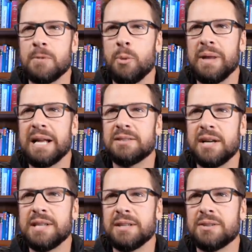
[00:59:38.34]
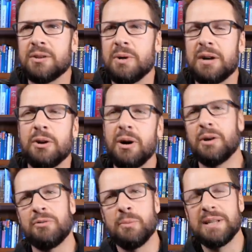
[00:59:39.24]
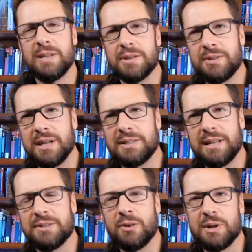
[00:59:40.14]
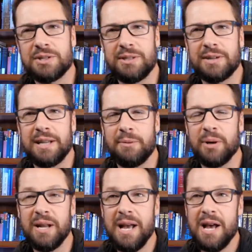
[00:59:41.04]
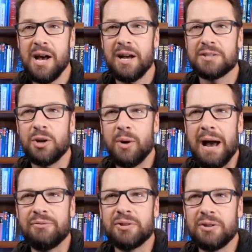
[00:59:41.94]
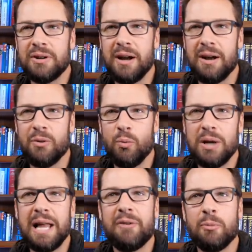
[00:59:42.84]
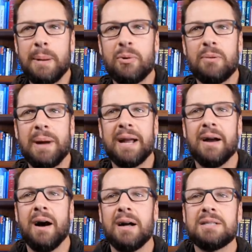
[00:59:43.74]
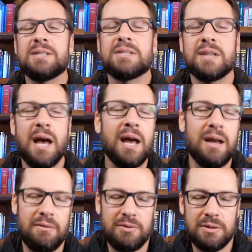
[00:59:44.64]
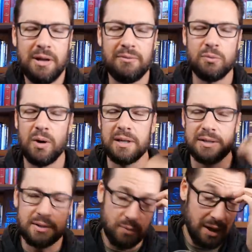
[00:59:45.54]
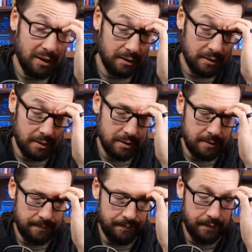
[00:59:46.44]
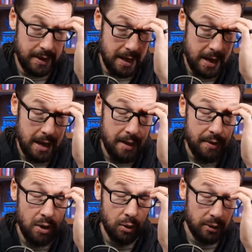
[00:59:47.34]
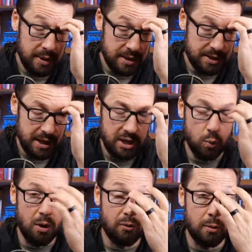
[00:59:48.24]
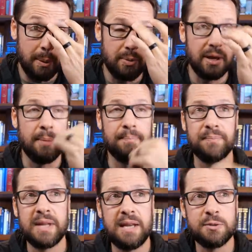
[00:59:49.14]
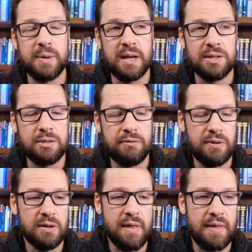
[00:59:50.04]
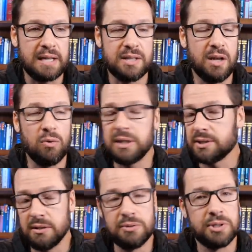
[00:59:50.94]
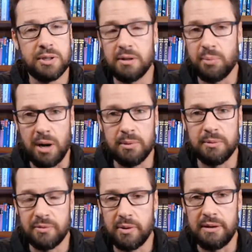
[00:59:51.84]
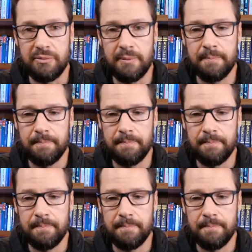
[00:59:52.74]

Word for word: Oh, but that does answer the question. I don't know. I don't know if you meant does or doesn't answer the question there, Kitty. But so after, uh, will I remember my unsaved loved ones? Well, the only reason to say you won't remember them is because you feel that that's the only solution to the problem of grief.